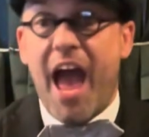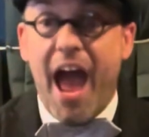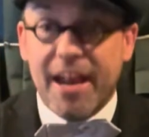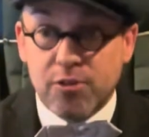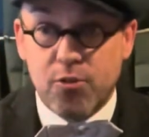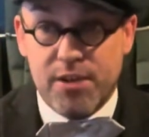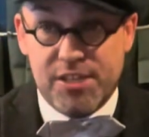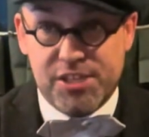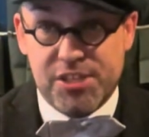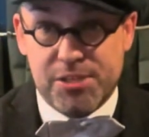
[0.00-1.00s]
and
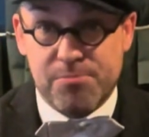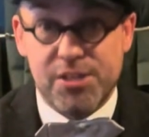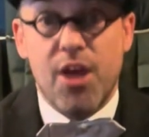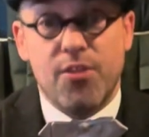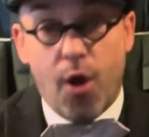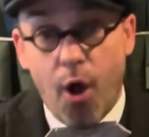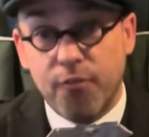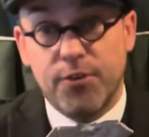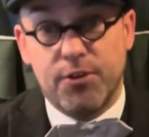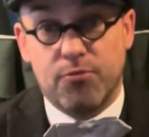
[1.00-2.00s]
criticisms that
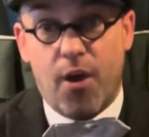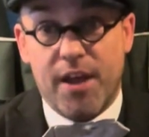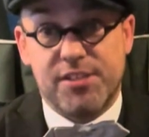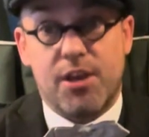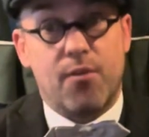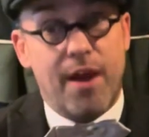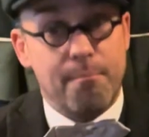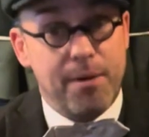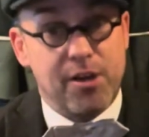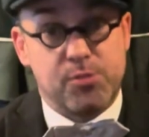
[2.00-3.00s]
often arise around
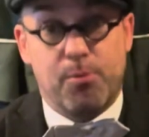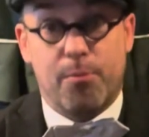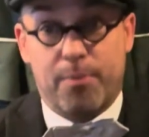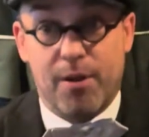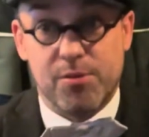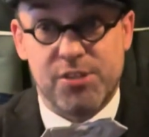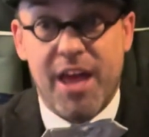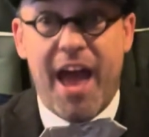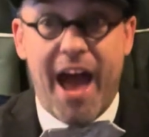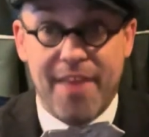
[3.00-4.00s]
passport bros
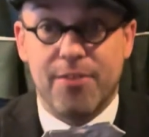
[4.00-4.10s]
and the